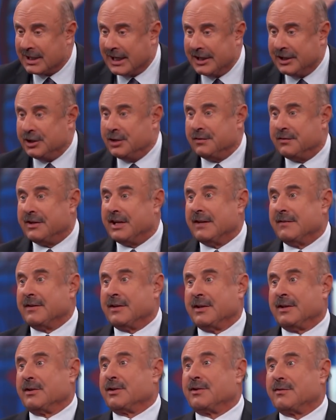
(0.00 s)
say you've
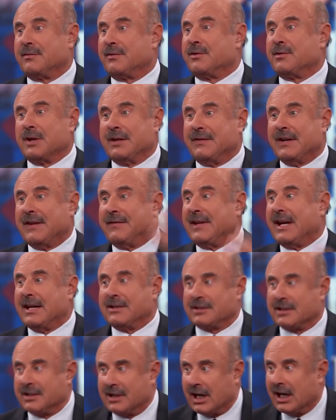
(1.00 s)
given her
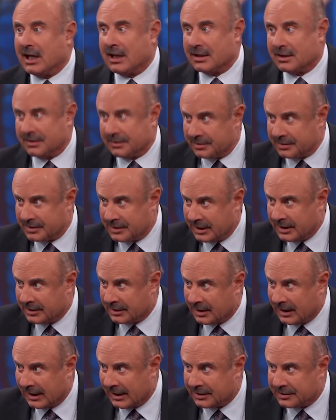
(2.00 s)
$25,000 in
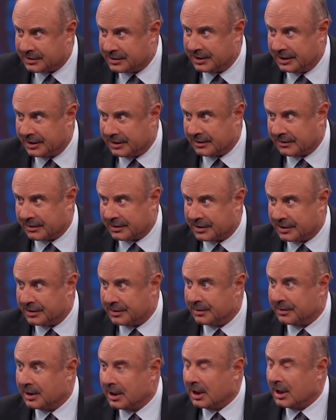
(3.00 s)
the last year or two.